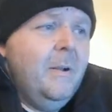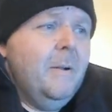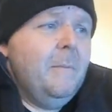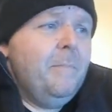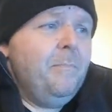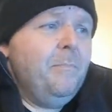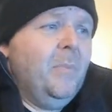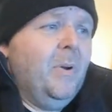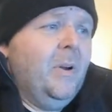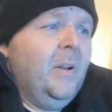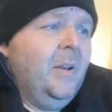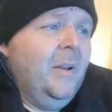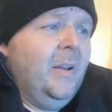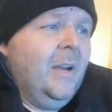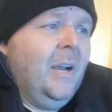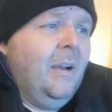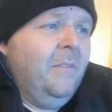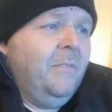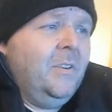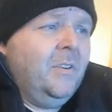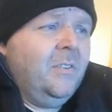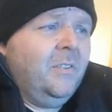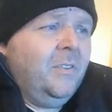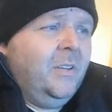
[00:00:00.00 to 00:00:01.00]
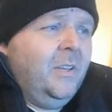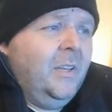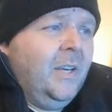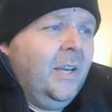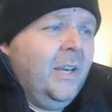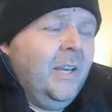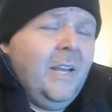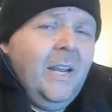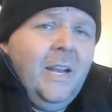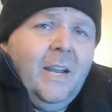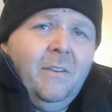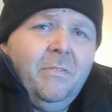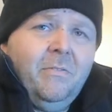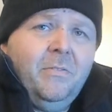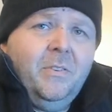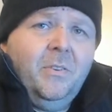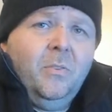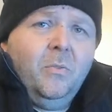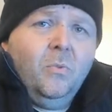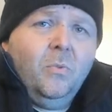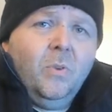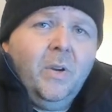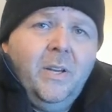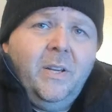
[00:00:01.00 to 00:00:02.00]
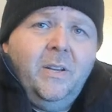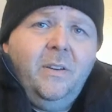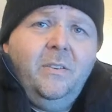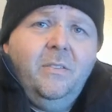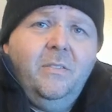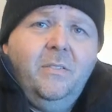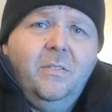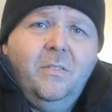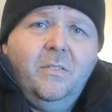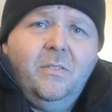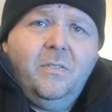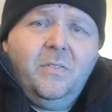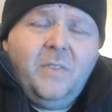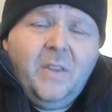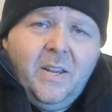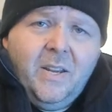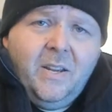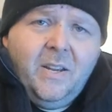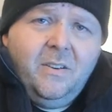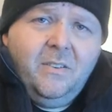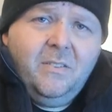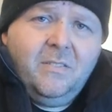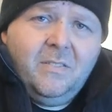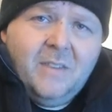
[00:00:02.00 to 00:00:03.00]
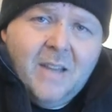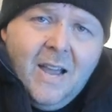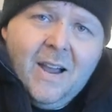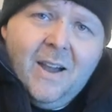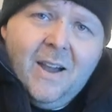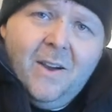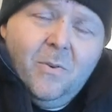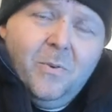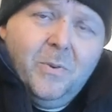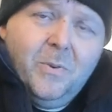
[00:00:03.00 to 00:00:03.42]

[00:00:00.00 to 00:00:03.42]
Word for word: but obviously I have to write things down